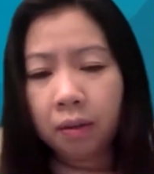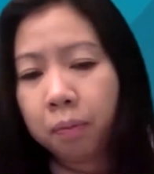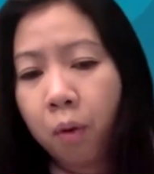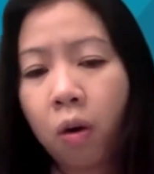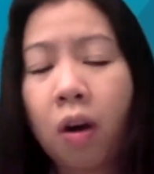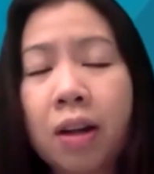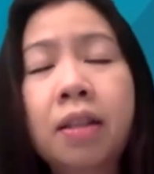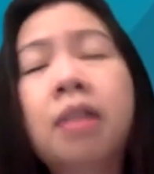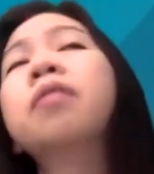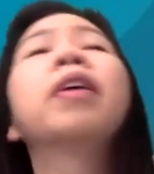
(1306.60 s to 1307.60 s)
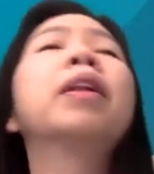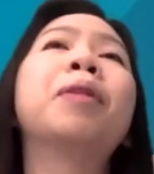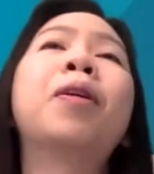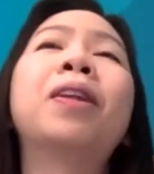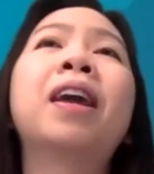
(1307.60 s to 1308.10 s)
more content is
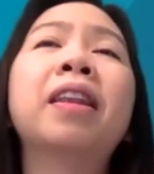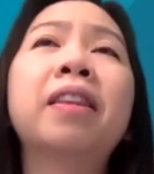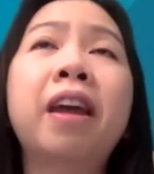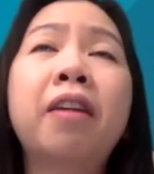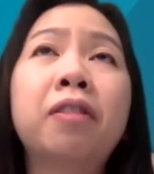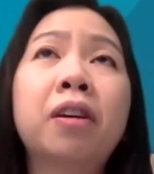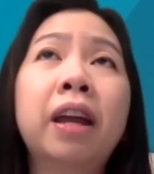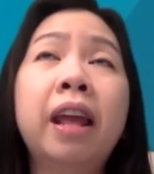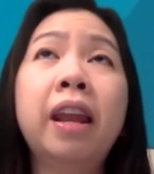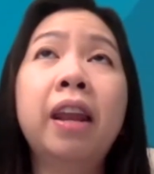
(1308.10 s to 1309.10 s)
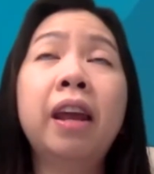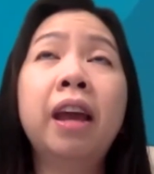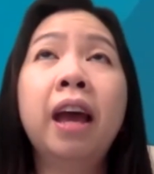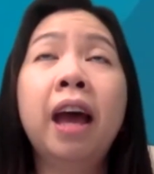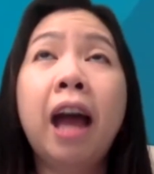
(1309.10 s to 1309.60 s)
available online than ever, and
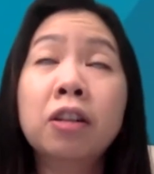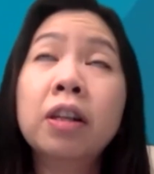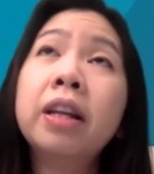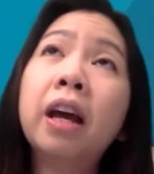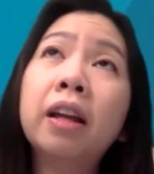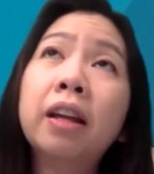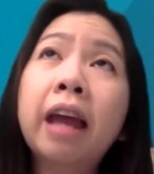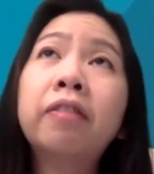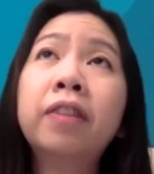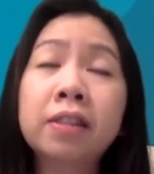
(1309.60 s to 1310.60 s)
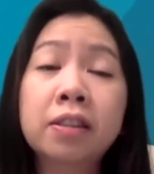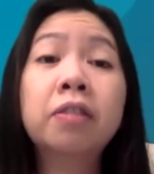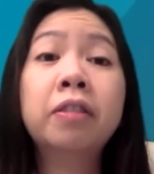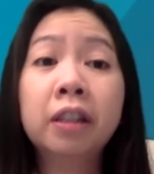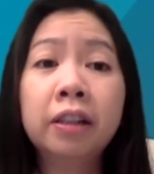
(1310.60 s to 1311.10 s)
actually Netflix is
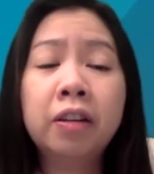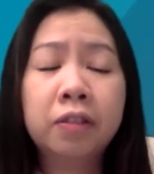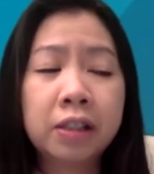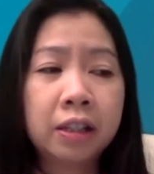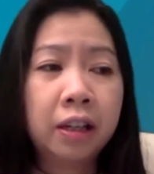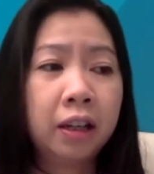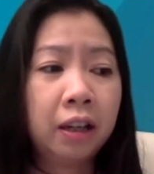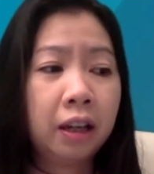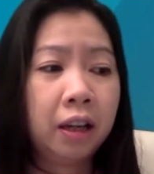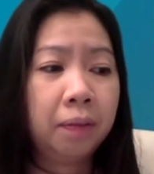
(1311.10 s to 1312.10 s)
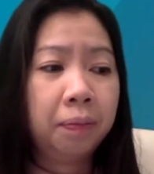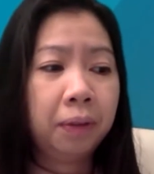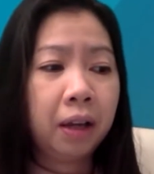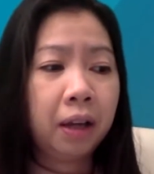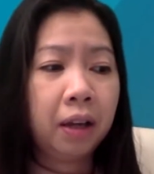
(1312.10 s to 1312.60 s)
really interesting.
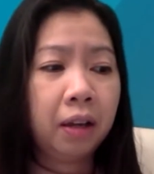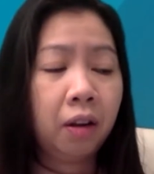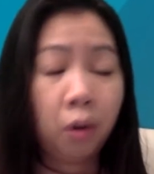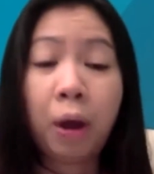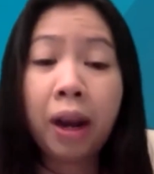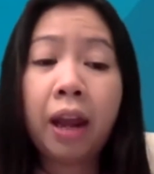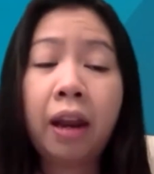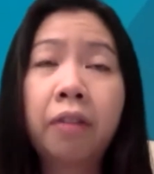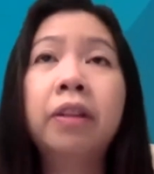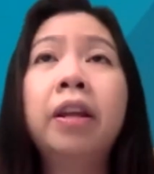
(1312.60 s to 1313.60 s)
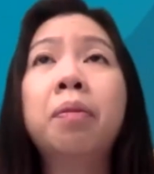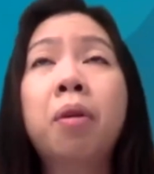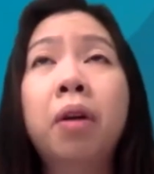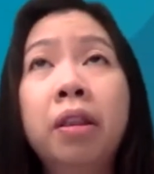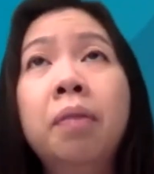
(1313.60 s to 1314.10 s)
On one hand, I really
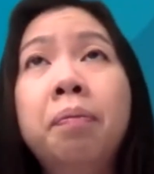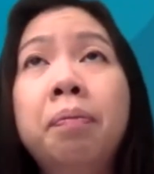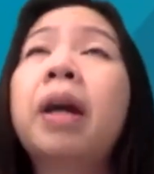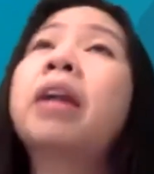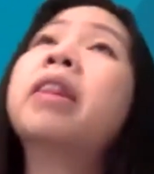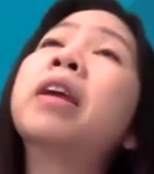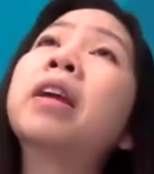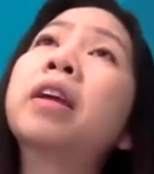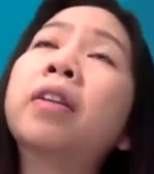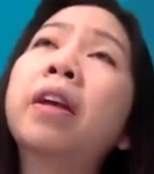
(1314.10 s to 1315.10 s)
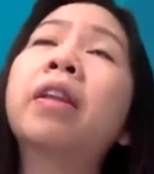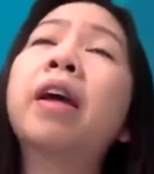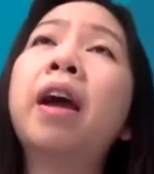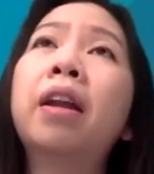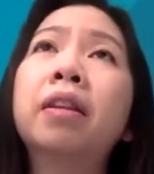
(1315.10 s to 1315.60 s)
admire them, but I think on the other
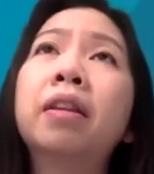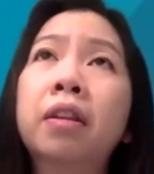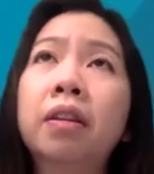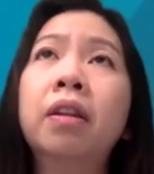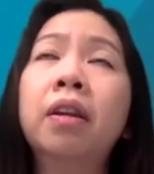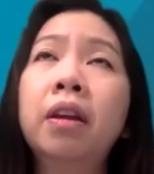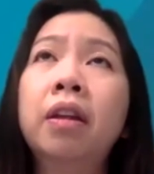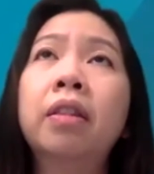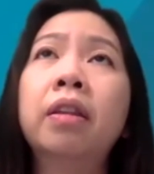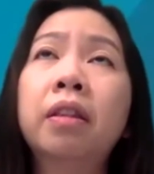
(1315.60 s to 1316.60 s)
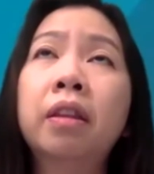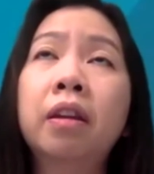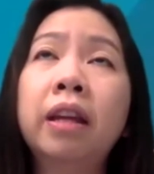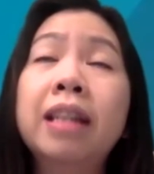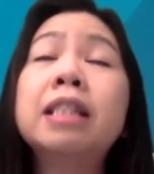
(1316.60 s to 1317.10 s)
hand,
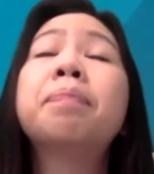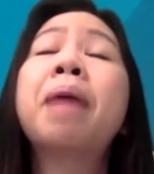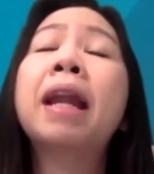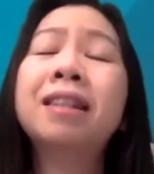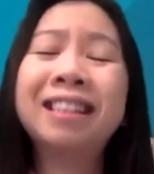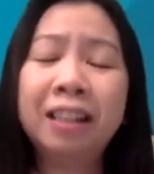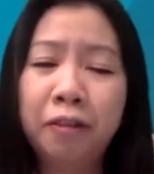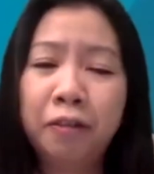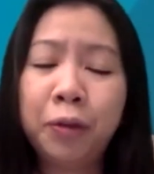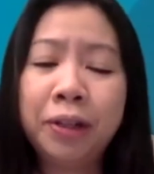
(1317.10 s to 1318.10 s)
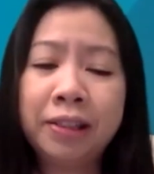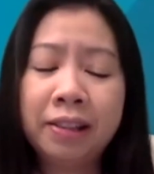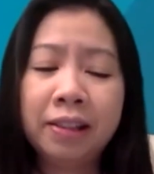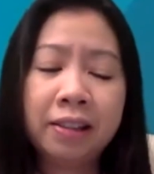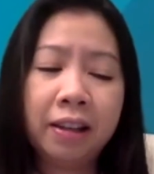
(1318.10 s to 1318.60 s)
the independent
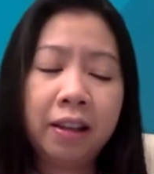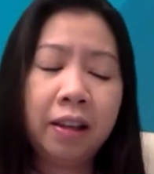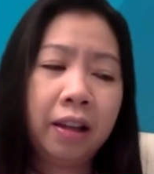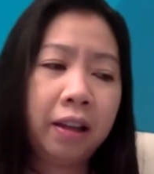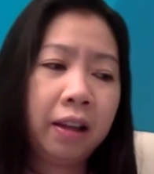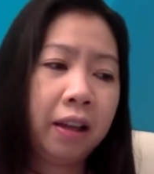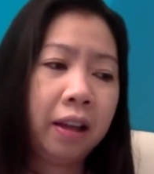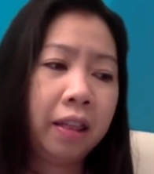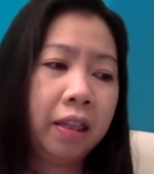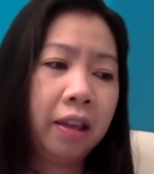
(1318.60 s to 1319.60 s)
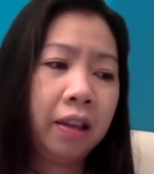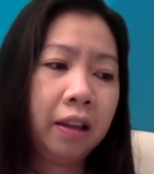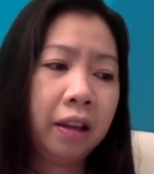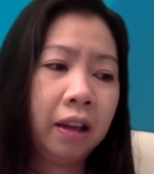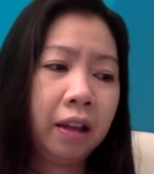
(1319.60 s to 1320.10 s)
voices, I think,
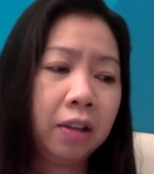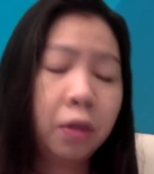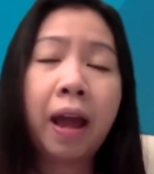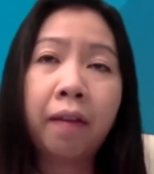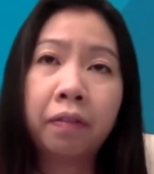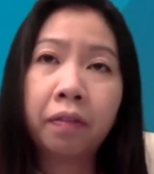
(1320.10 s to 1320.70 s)
don't have